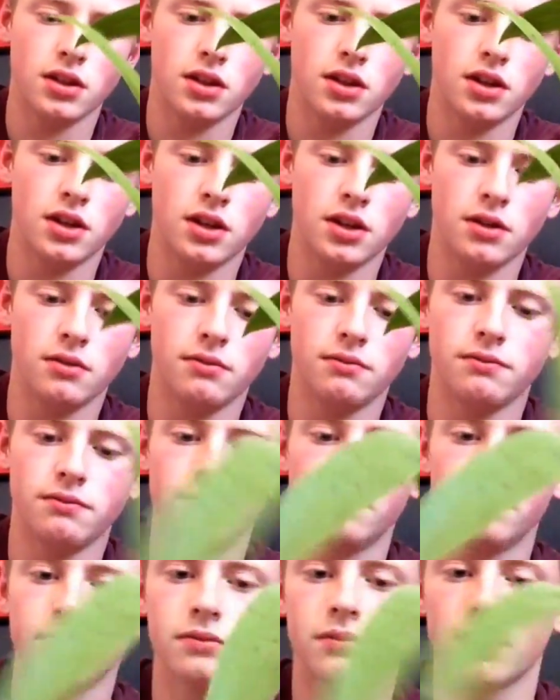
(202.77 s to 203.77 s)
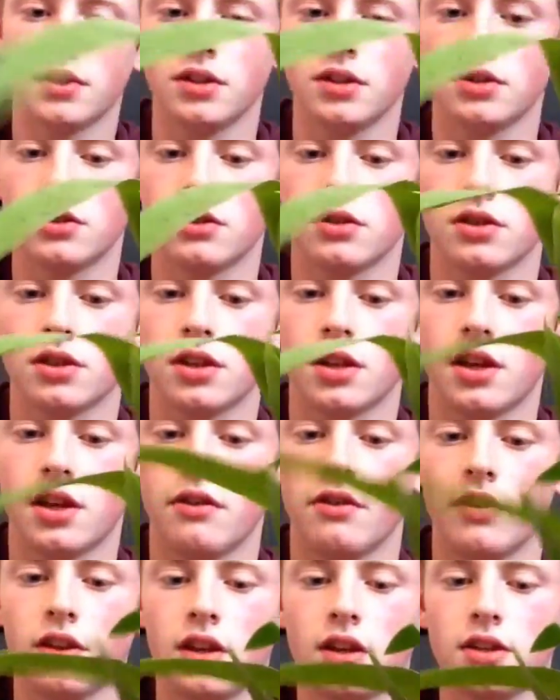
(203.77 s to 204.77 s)
Um,
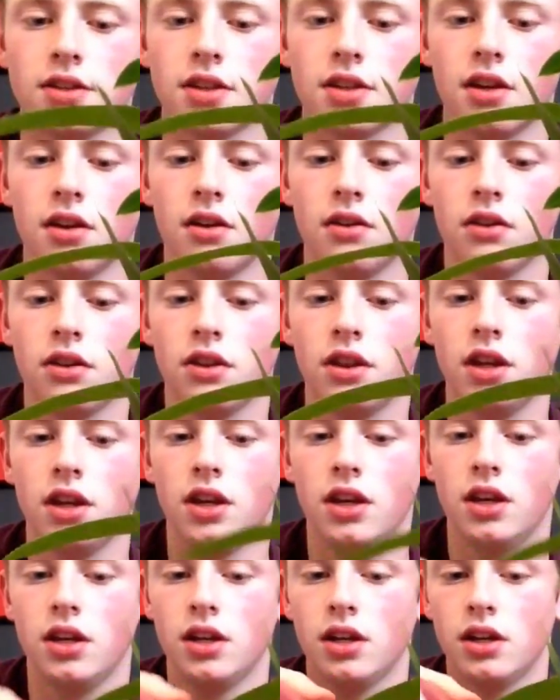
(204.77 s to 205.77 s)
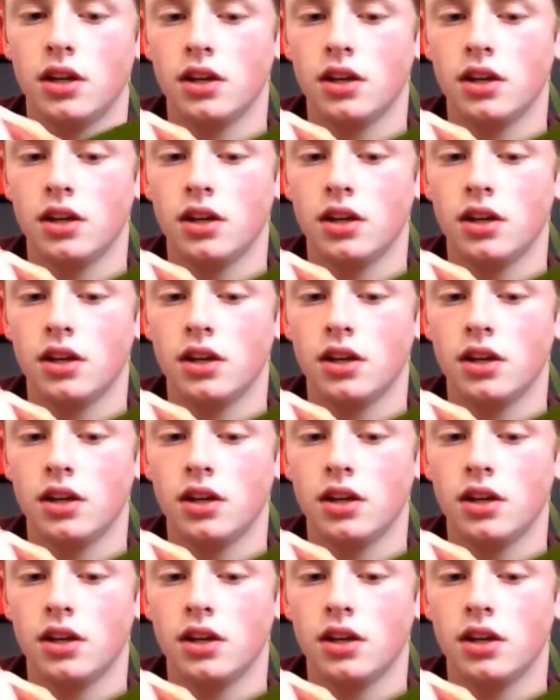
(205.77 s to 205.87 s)
everything's healthy